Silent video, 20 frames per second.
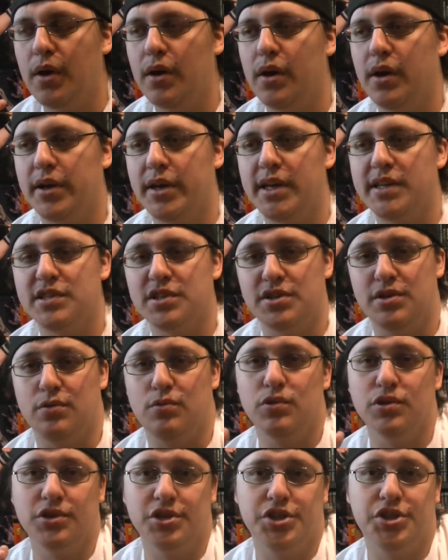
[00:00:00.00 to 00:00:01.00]
against a
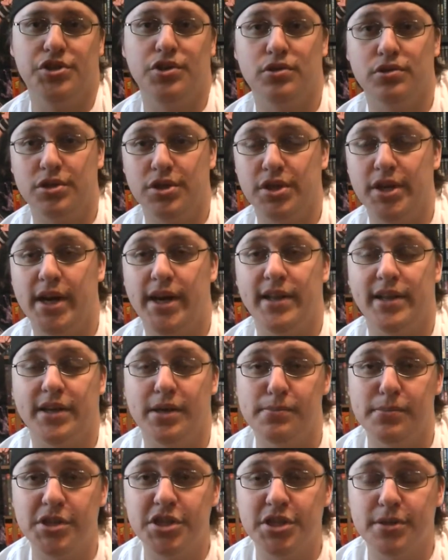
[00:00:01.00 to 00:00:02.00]
really stronger guy like
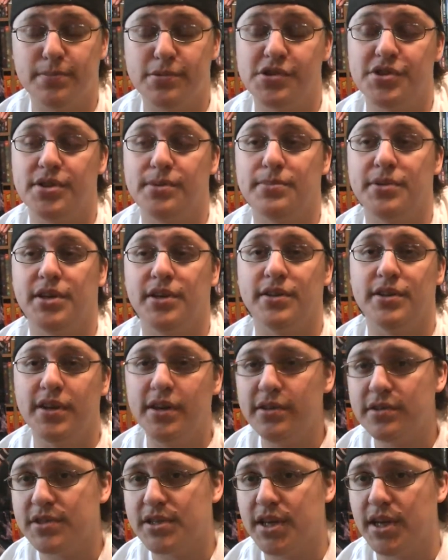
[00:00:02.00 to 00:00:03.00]
a bishop or something on the
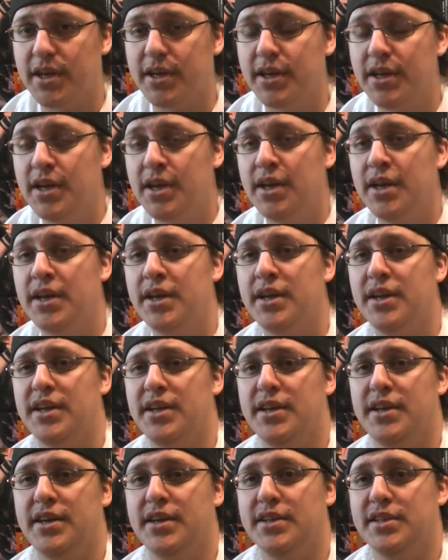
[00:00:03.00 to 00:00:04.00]
other side,
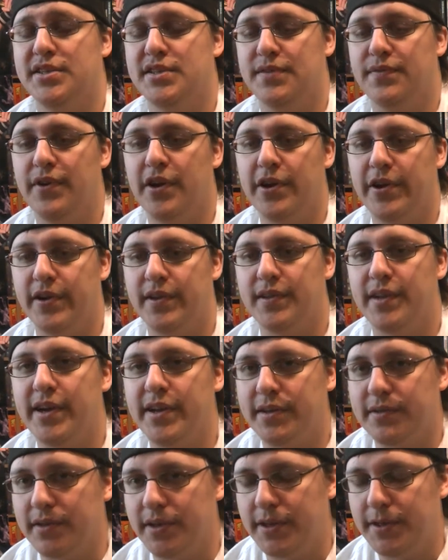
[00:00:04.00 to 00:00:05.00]
it's very
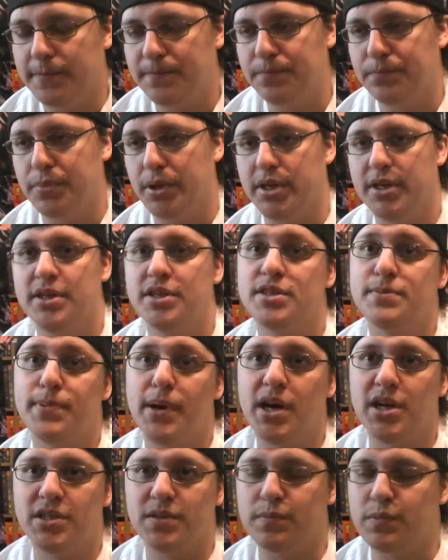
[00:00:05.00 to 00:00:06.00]
unlikely, but it is
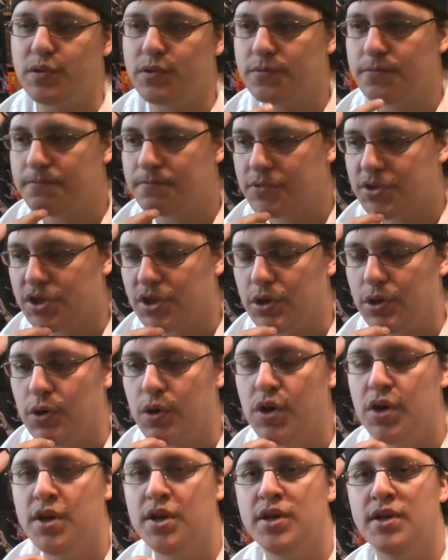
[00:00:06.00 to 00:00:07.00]
possible.
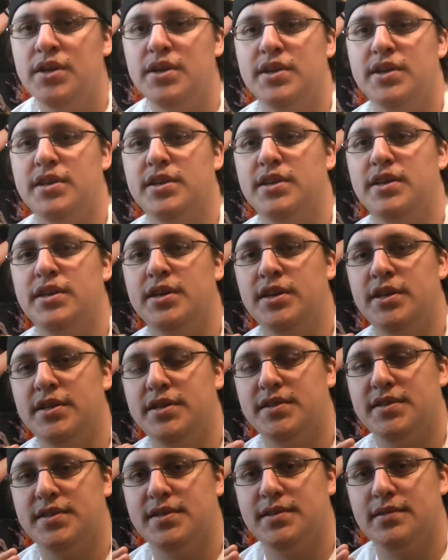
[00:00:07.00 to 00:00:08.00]
So
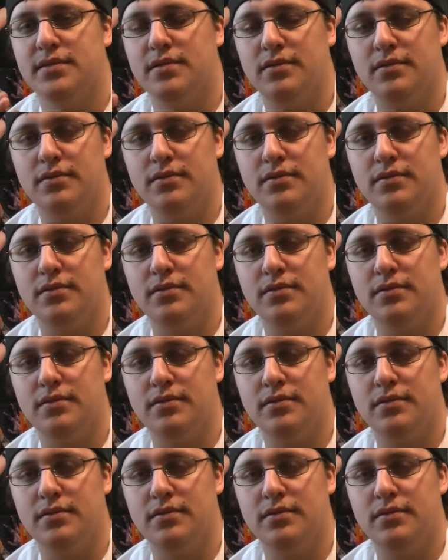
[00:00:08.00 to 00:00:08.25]
it's